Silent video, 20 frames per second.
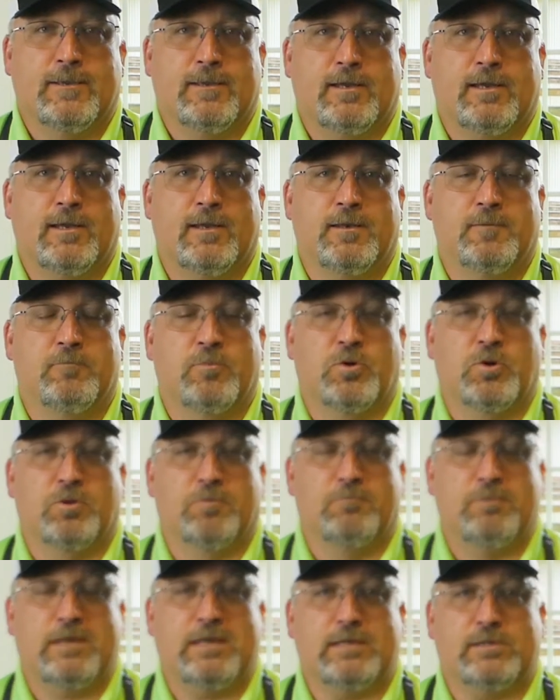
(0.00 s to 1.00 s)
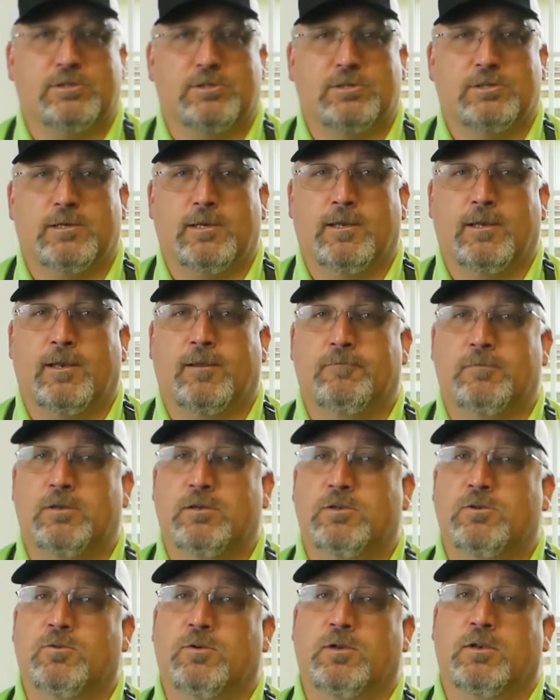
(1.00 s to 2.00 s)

in Myrtle Beach, and I'm going to do